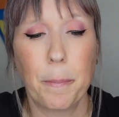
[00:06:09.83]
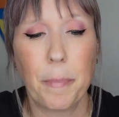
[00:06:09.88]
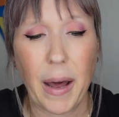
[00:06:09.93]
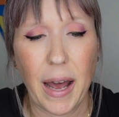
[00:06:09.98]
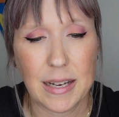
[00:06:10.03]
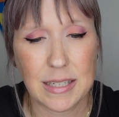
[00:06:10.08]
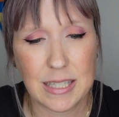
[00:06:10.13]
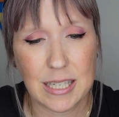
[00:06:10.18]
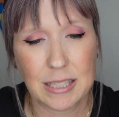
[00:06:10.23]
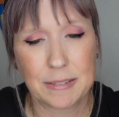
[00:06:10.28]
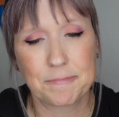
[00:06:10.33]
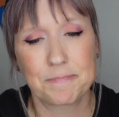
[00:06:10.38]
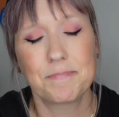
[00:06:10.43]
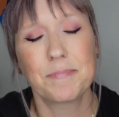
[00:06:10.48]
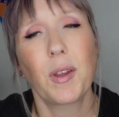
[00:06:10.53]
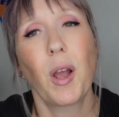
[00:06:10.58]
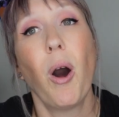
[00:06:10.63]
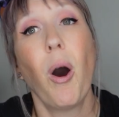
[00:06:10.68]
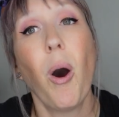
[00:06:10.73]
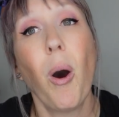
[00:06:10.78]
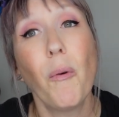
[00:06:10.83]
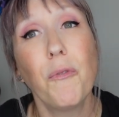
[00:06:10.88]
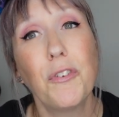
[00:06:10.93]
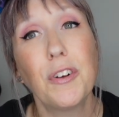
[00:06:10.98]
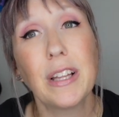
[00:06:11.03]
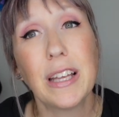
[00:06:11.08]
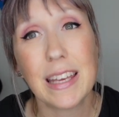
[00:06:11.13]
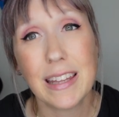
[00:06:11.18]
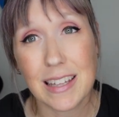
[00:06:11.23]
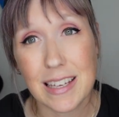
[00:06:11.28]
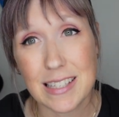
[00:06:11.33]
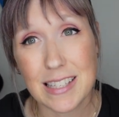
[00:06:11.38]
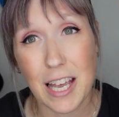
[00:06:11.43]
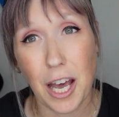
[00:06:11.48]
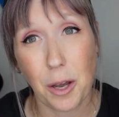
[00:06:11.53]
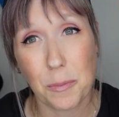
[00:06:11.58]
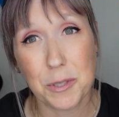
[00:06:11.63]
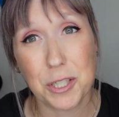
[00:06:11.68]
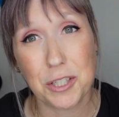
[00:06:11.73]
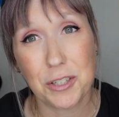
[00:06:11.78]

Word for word: But hopefully this helps